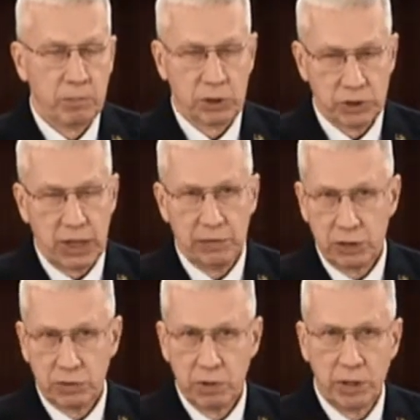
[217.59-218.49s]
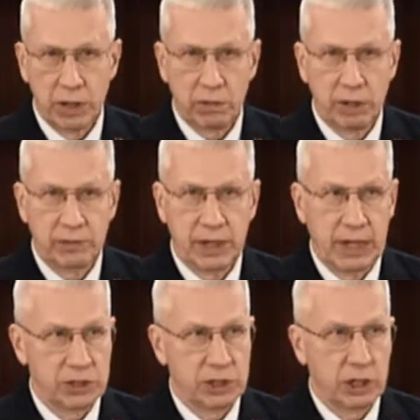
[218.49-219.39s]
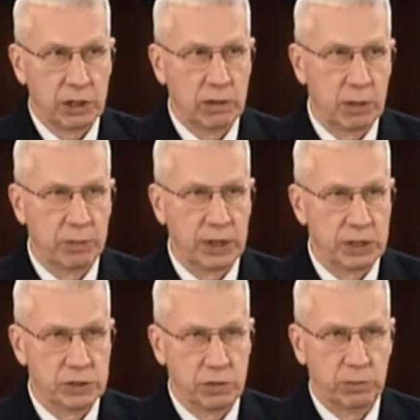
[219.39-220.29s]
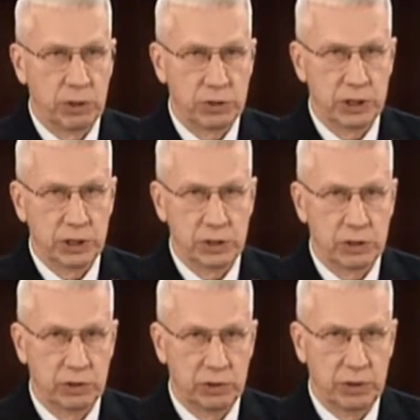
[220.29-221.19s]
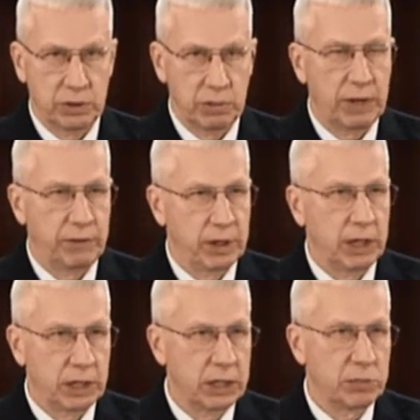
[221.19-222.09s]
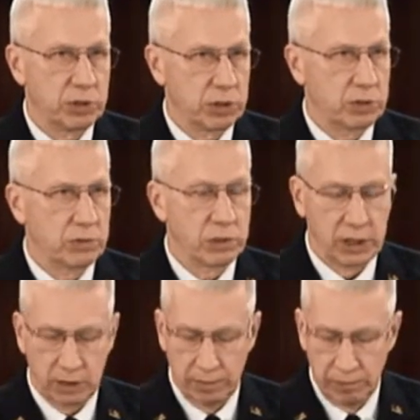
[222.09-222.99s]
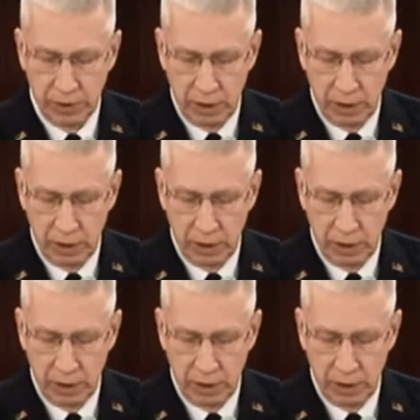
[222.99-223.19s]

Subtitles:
Because obviously a drone aircraft can't see other airplanes approaching, and so the FAA keeps us to there.